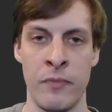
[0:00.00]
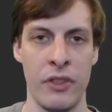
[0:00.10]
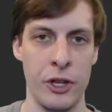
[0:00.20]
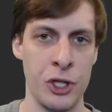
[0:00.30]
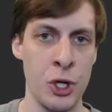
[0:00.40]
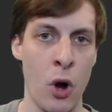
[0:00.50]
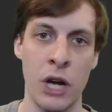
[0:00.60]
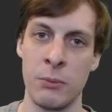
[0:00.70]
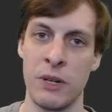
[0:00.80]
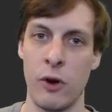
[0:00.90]
The two
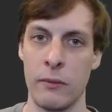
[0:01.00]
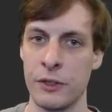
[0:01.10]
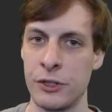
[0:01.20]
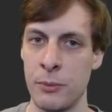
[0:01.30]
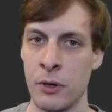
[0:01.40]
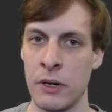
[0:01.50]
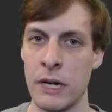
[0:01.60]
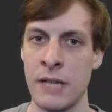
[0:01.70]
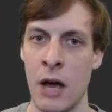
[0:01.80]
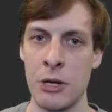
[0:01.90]
argument form of super
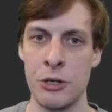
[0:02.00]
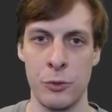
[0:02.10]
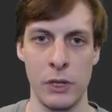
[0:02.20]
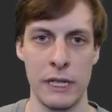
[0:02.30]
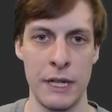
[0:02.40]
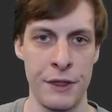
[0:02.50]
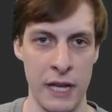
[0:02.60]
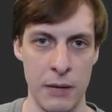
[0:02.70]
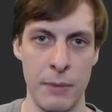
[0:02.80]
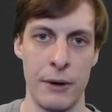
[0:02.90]
is how you should really
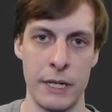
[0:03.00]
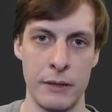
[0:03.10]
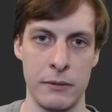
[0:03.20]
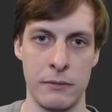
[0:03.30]
think about it.